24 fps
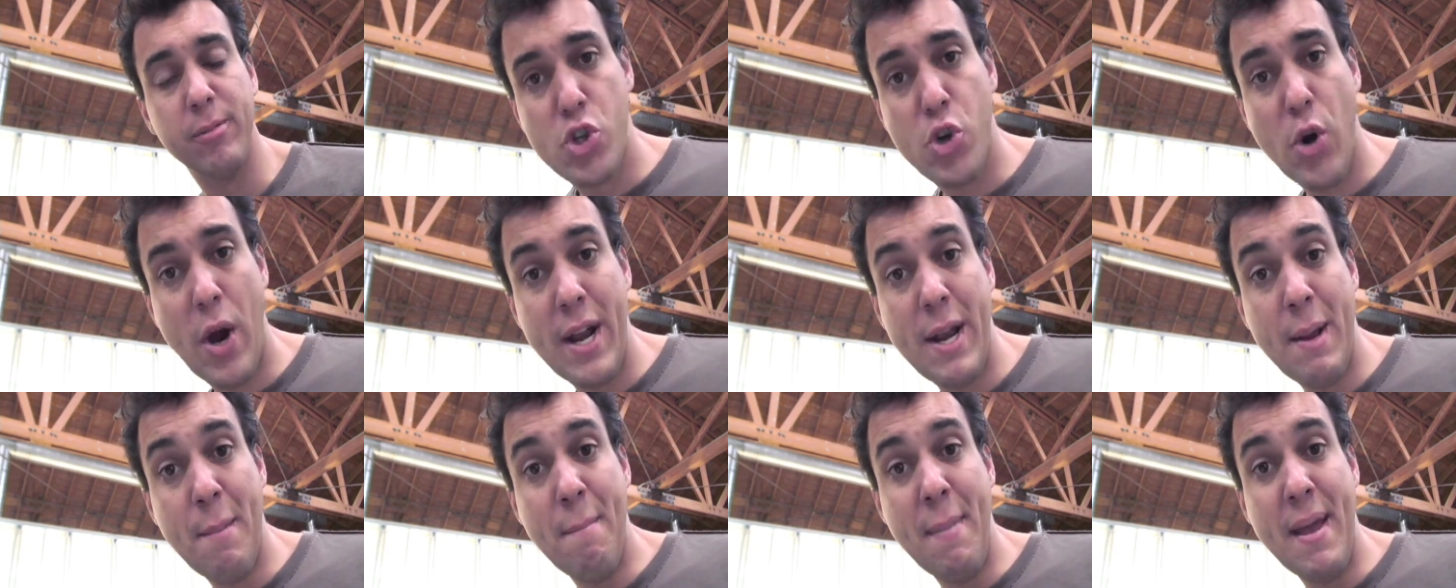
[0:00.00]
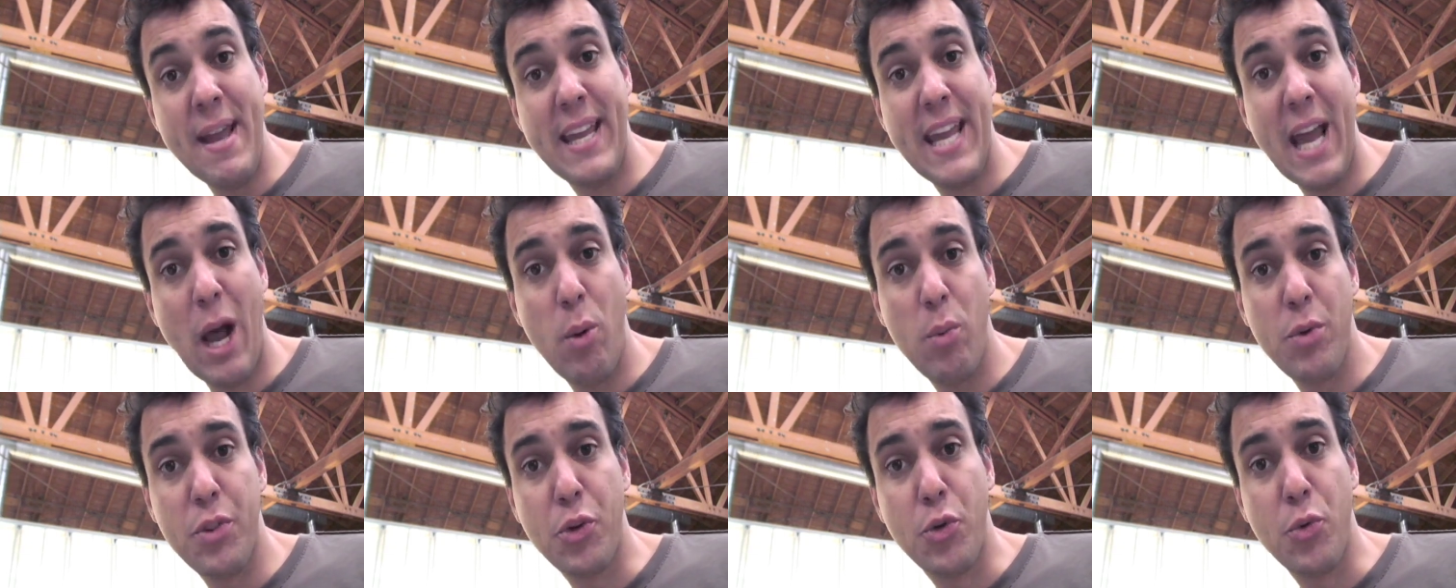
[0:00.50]
trying to make
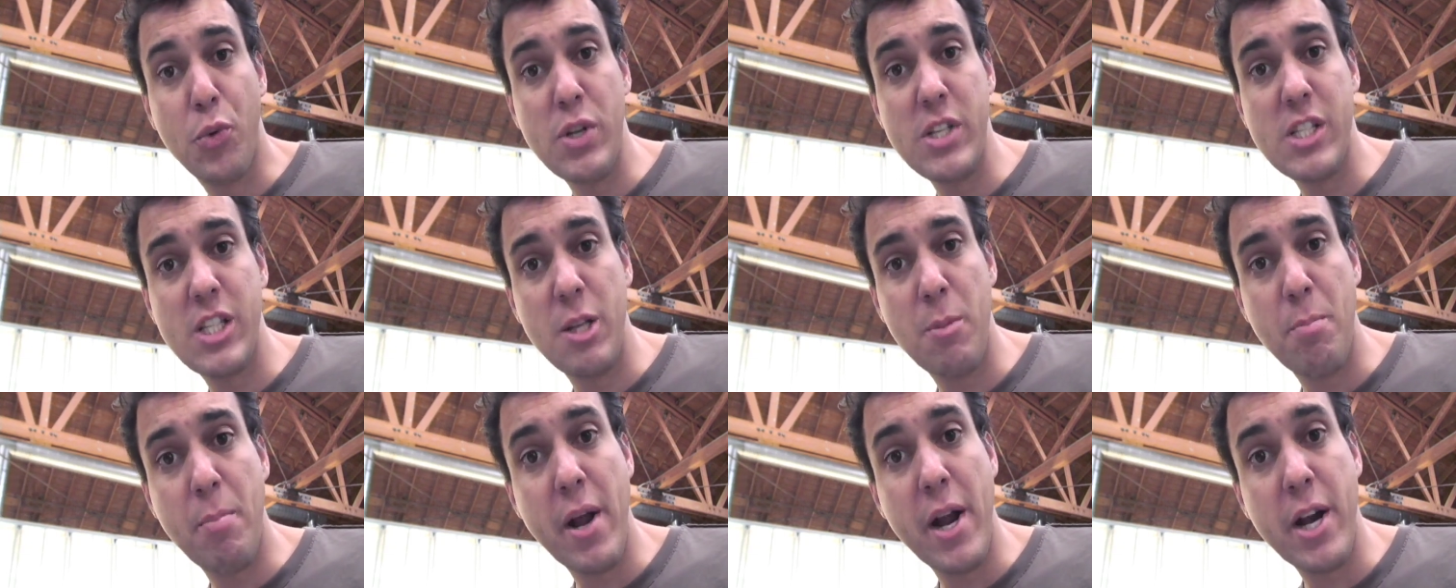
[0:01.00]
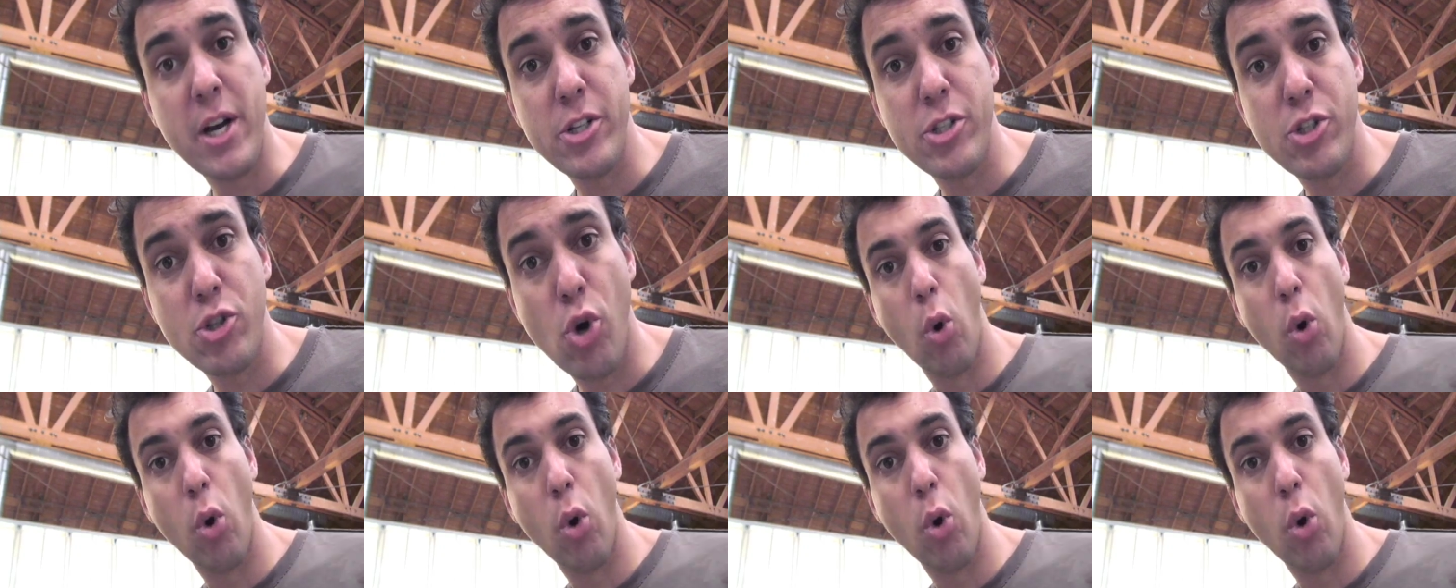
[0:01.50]
out with grizzly bears,